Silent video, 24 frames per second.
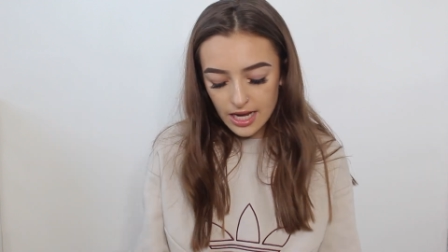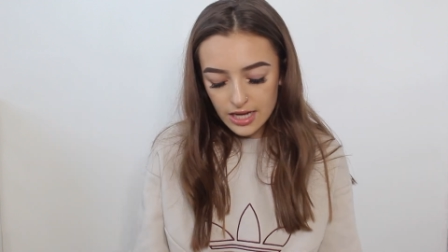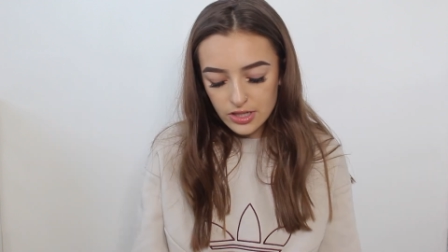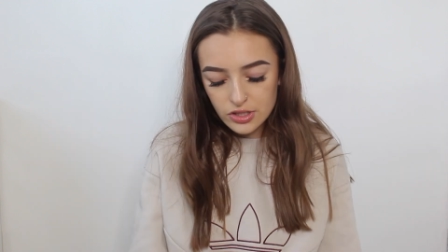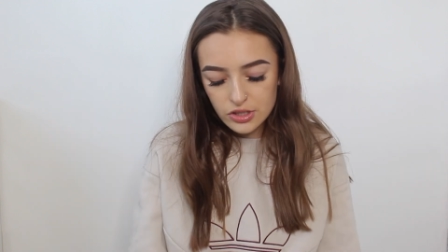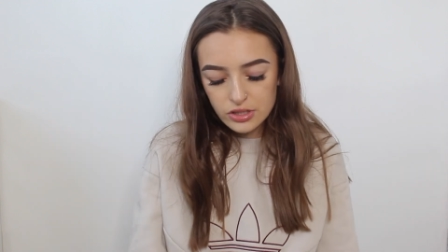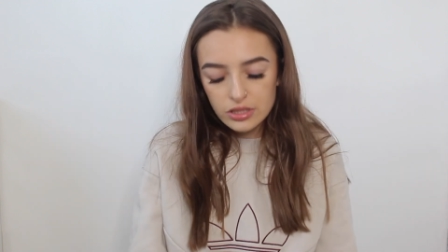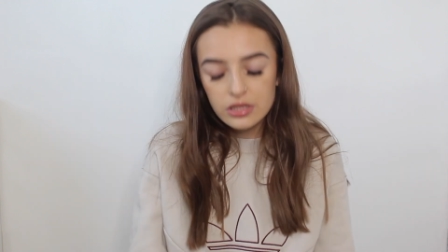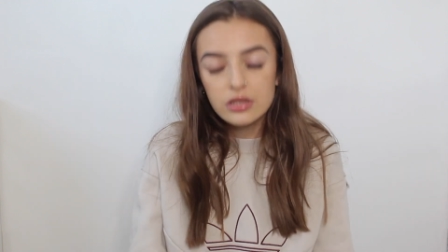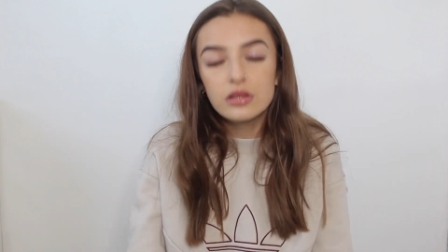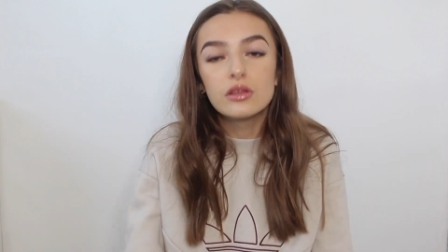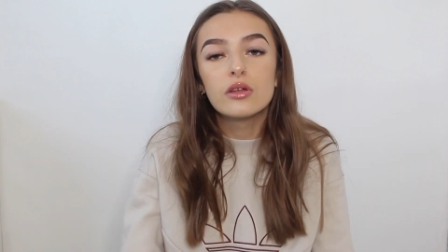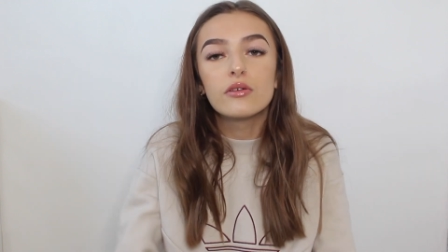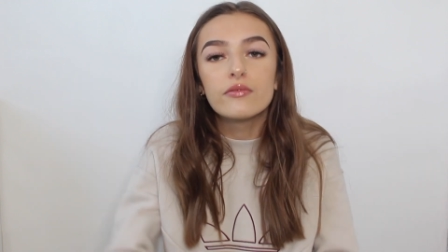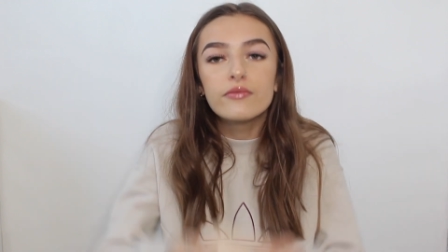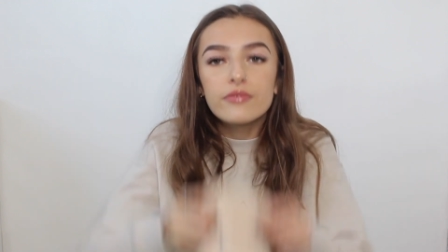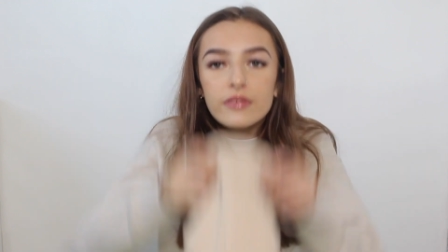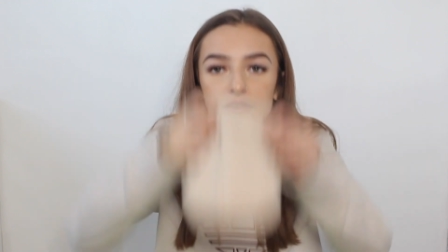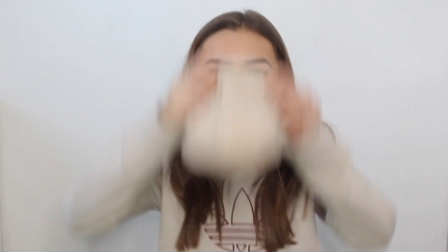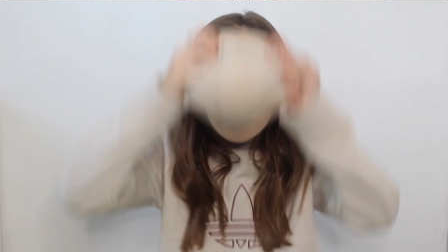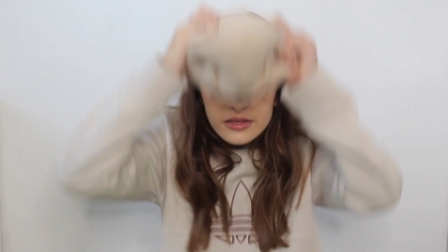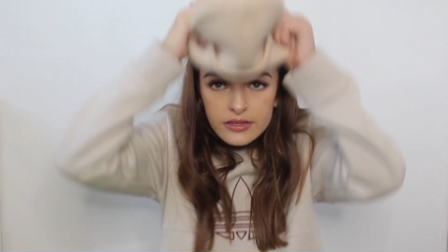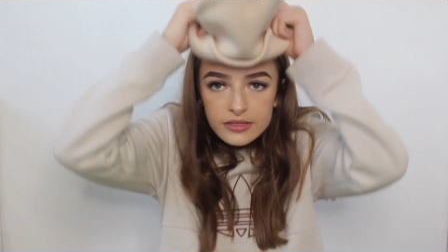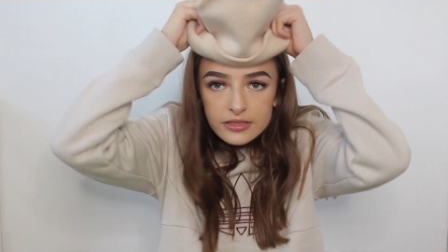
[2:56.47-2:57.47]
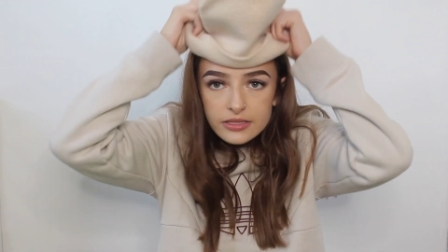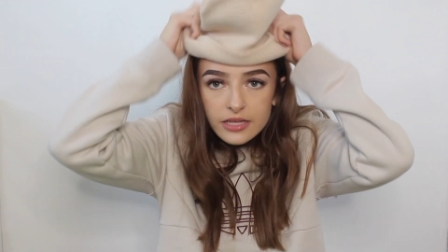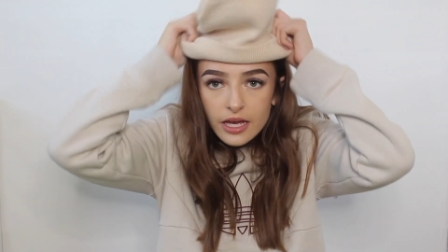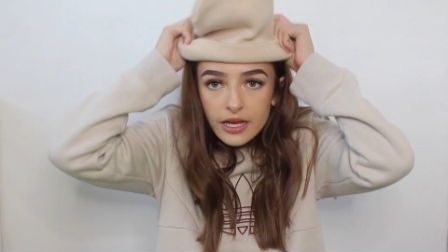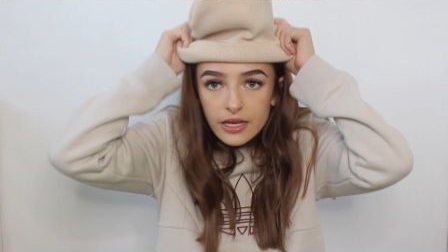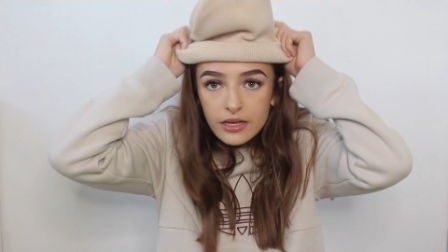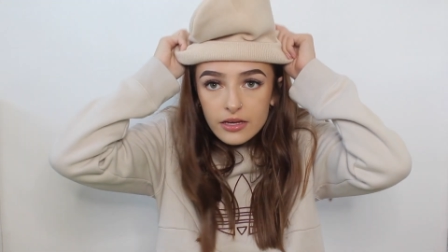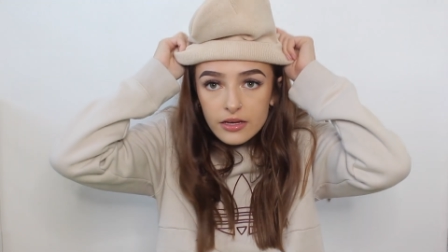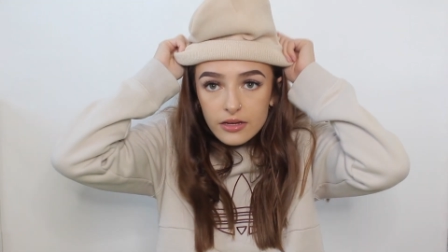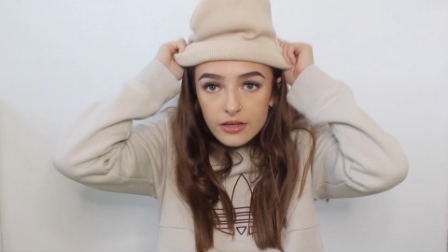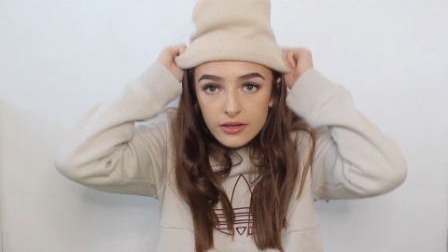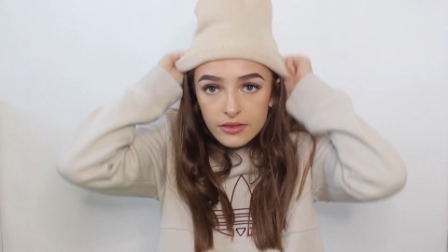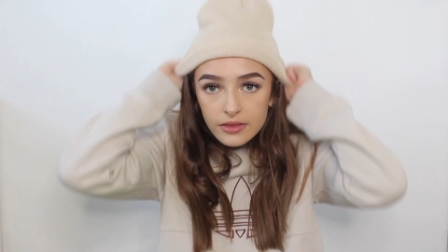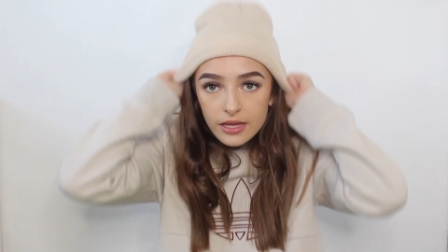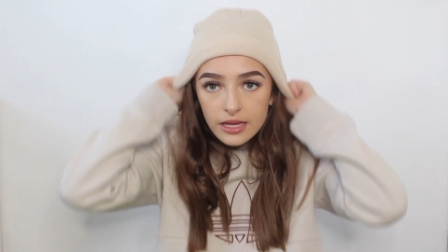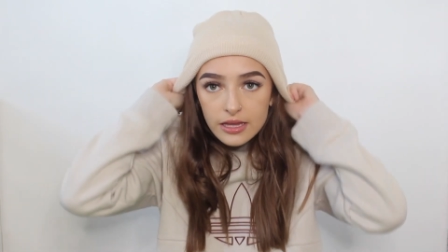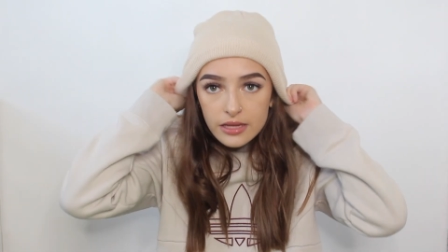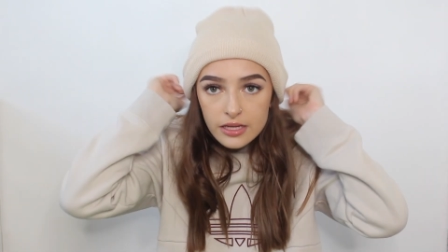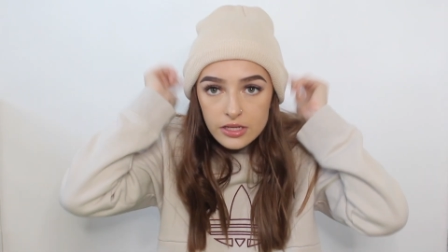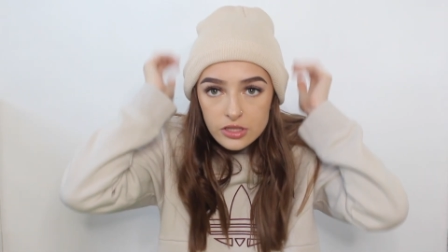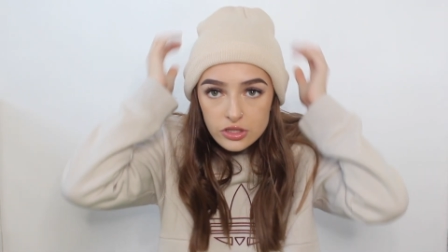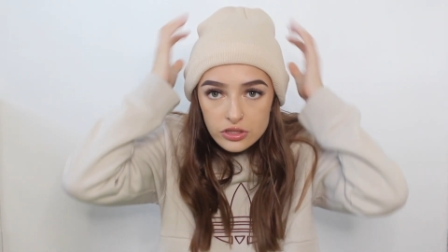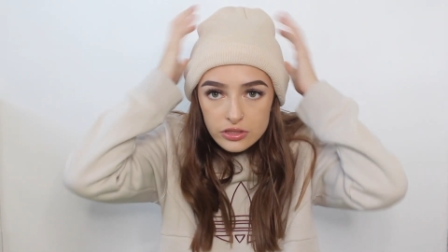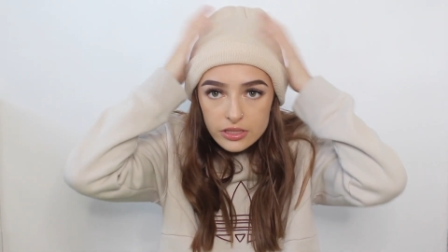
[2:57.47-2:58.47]
I just love these. Like, they
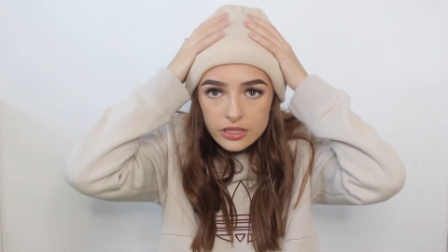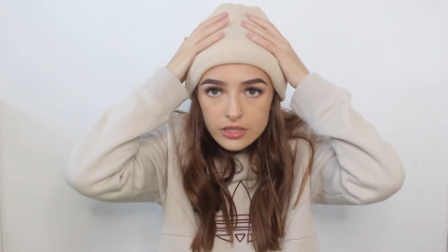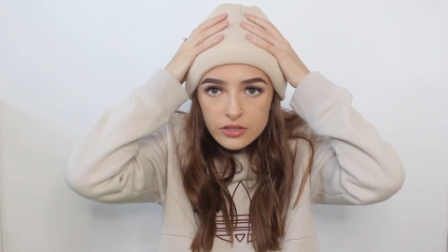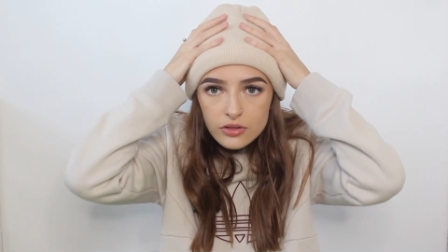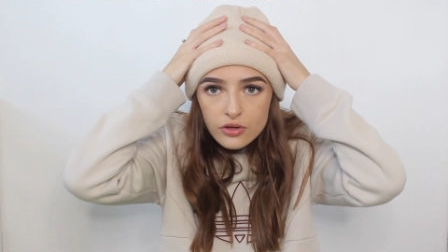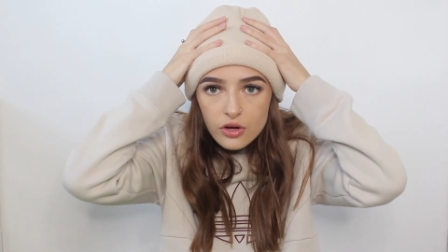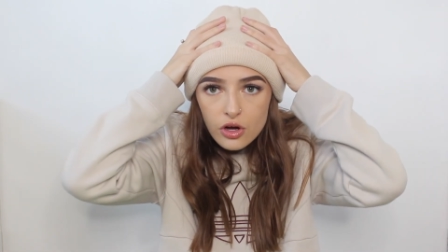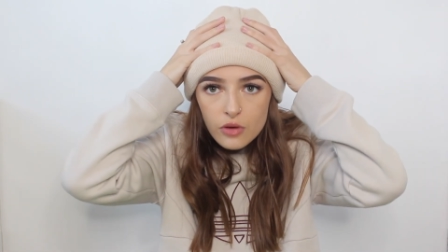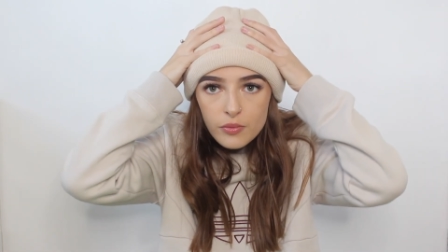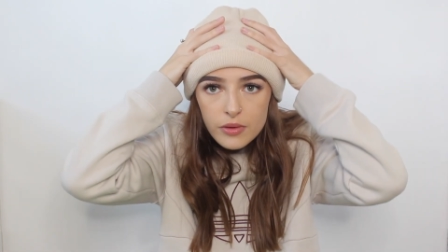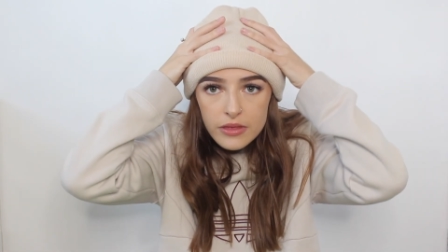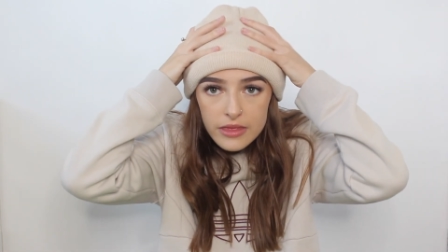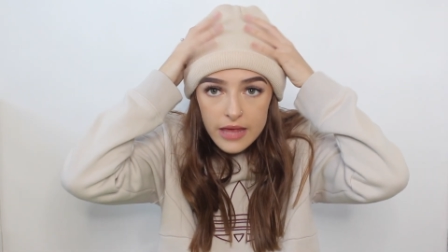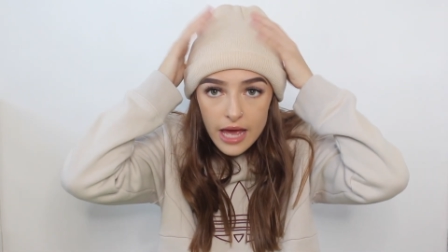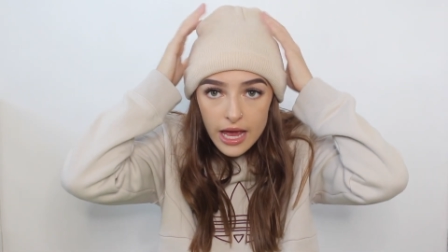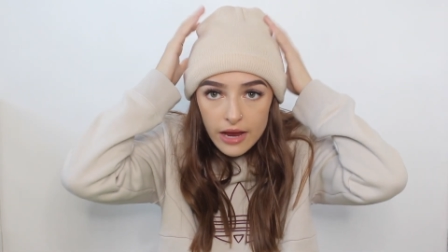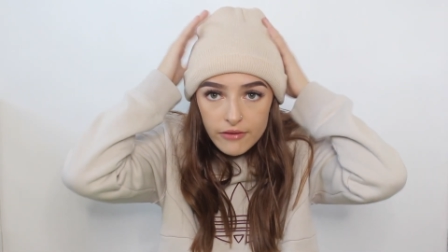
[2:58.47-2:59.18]
literally go with